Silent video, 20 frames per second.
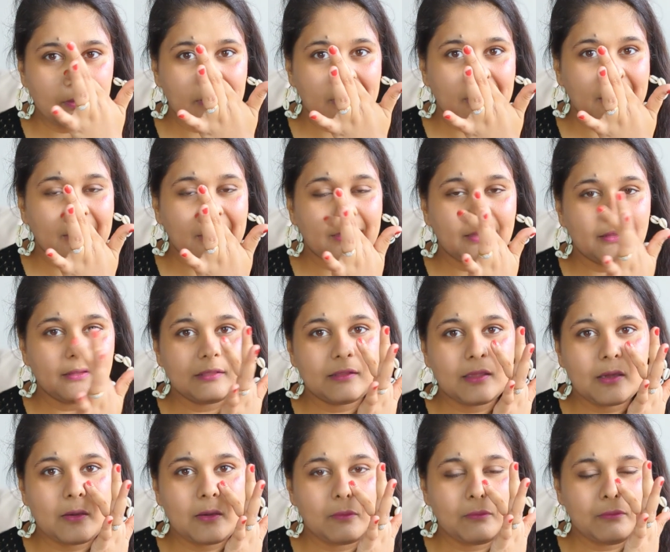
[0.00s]
Okay,
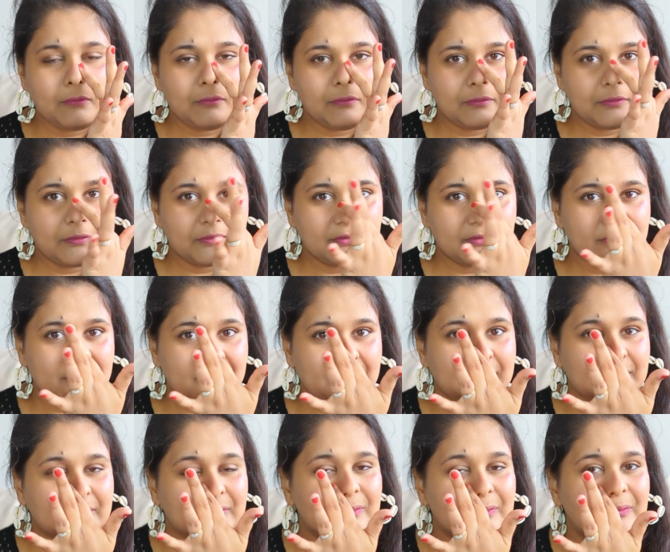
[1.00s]
now she
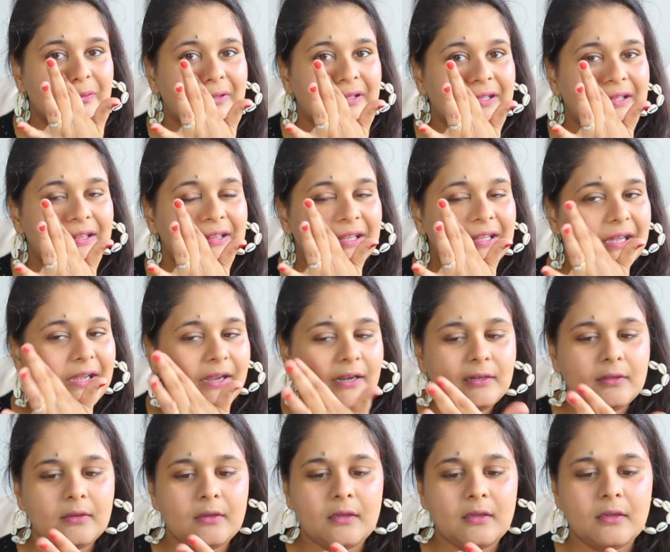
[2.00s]
is doing that.
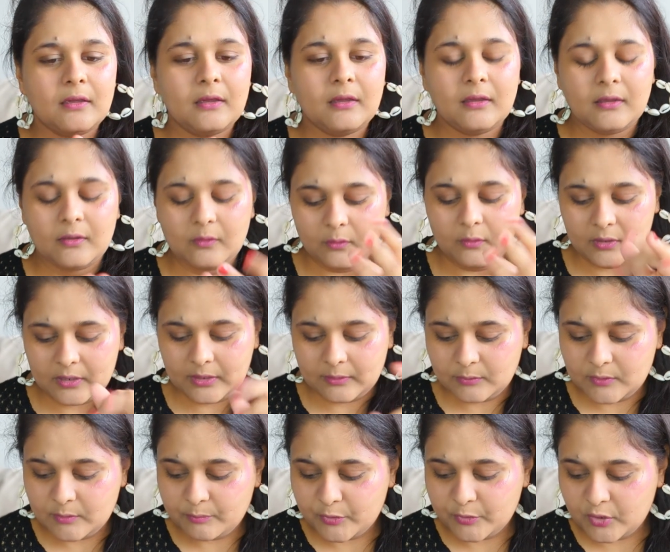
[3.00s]
Okay,
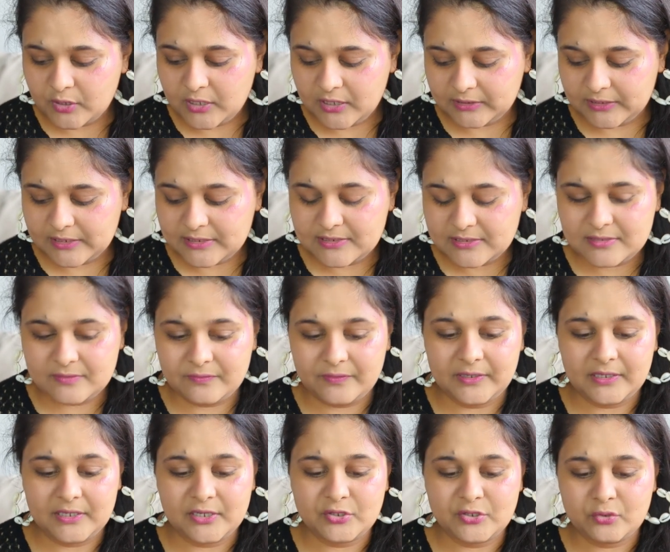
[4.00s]
the product is
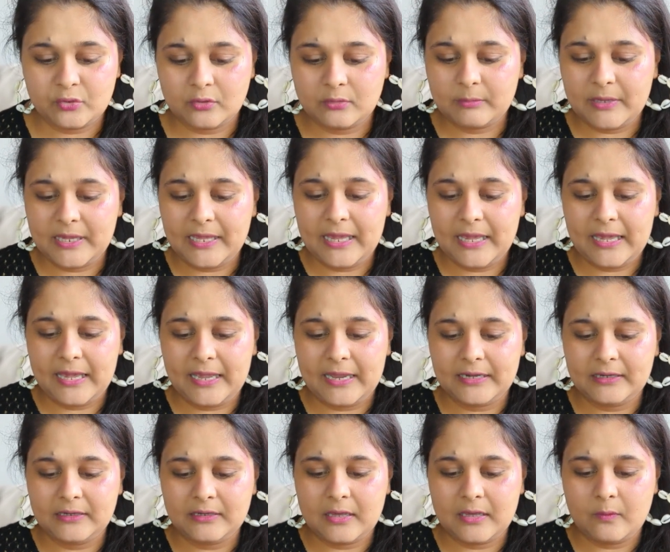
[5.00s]
finished on my
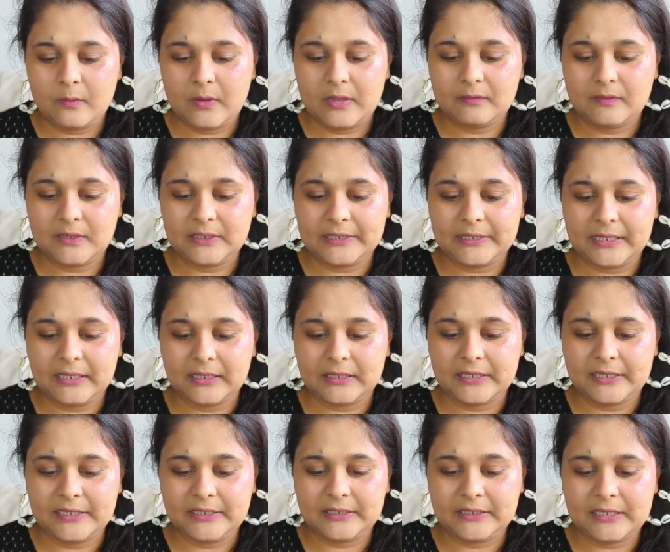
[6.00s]
hand. Now I will take
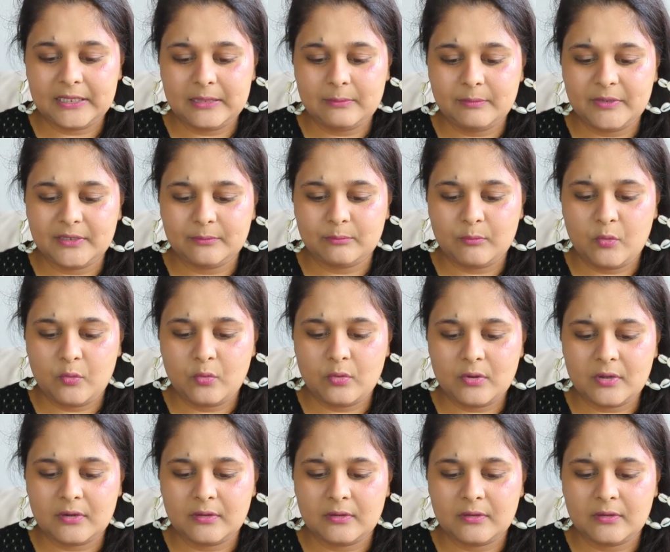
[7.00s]
little bit more.